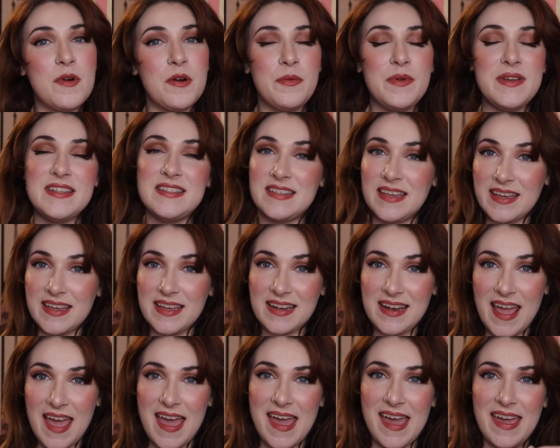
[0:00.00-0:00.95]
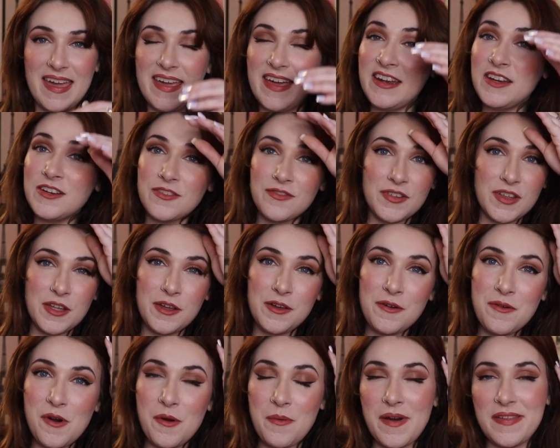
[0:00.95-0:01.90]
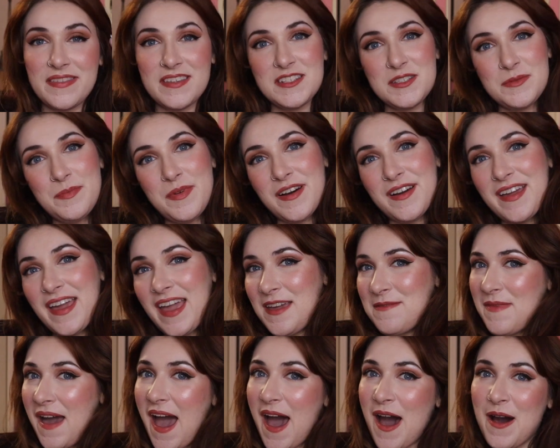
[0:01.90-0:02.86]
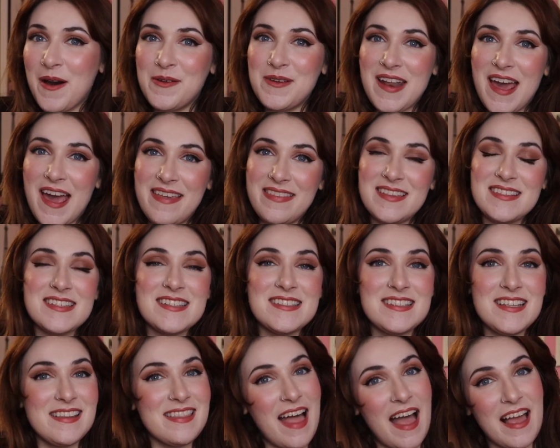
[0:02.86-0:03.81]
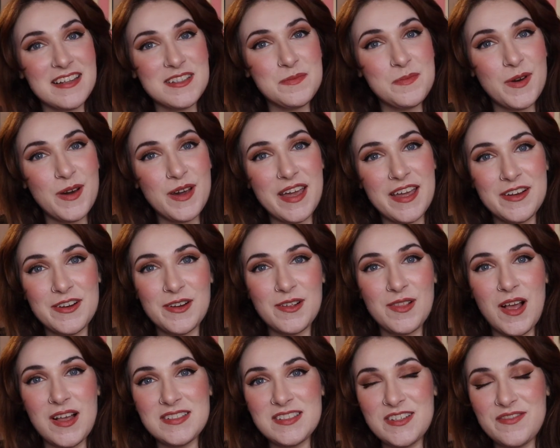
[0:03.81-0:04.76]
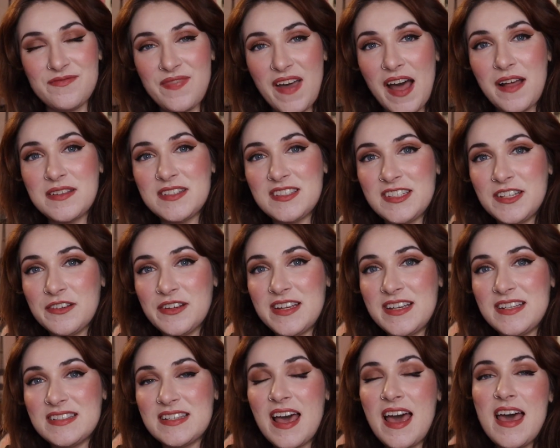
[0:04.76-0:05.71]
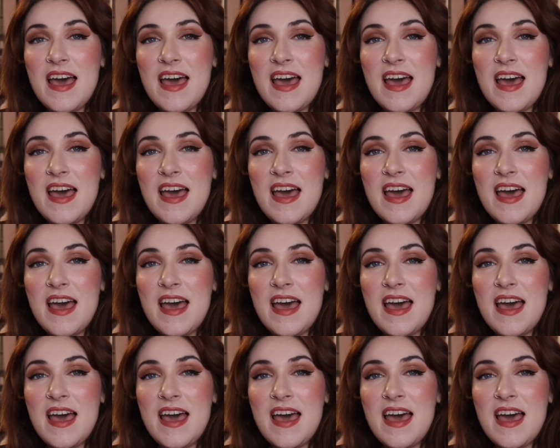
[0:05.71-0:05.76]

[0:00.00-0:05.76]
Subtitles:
We did a interview when this book came out. And this is the last book in her Lost and Found series.